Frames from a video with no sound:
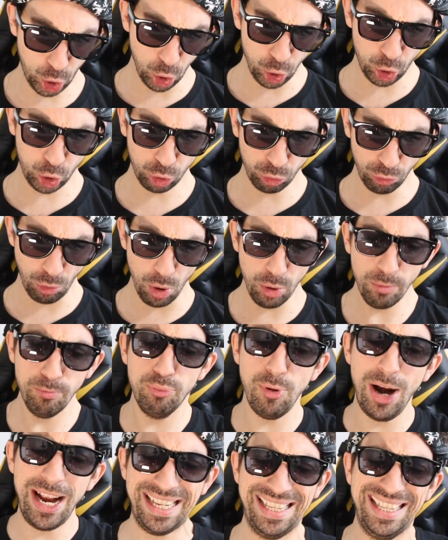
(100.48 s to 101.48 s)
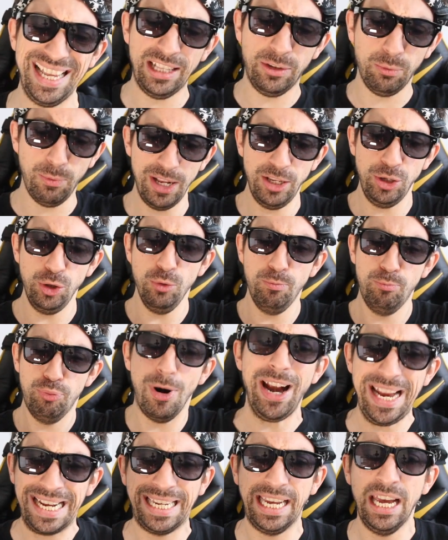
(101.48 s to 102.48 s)
strong brakes that when you
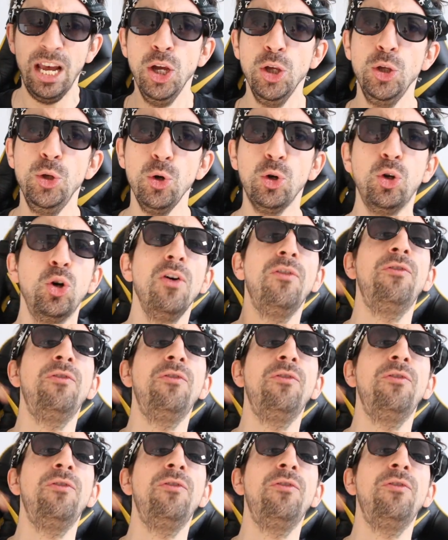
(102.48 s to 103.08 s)
brake, you go